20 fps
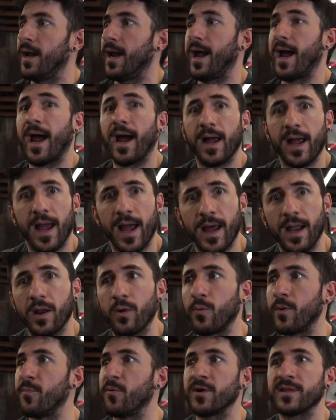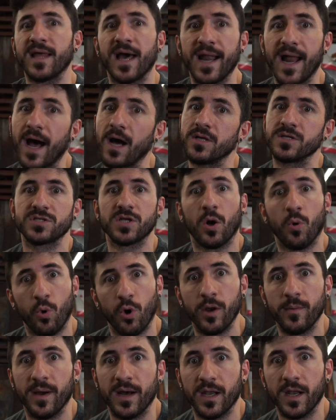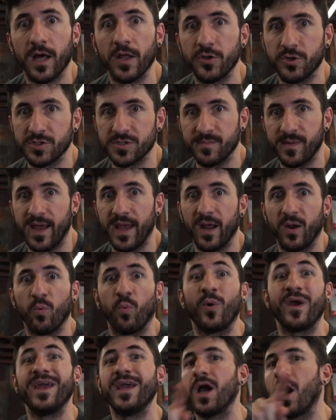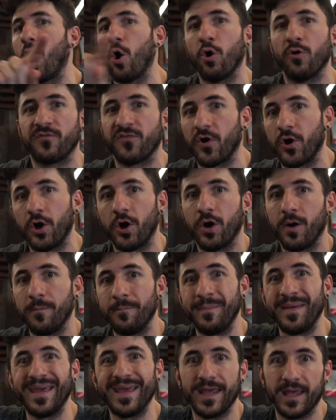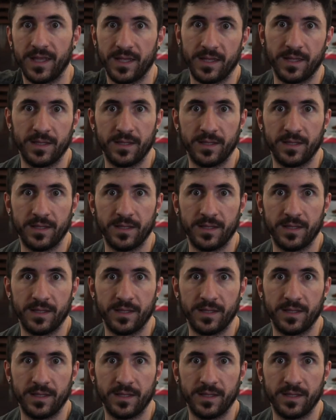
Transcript: And how, how do we bring that out and start worrying about others, man? We over me.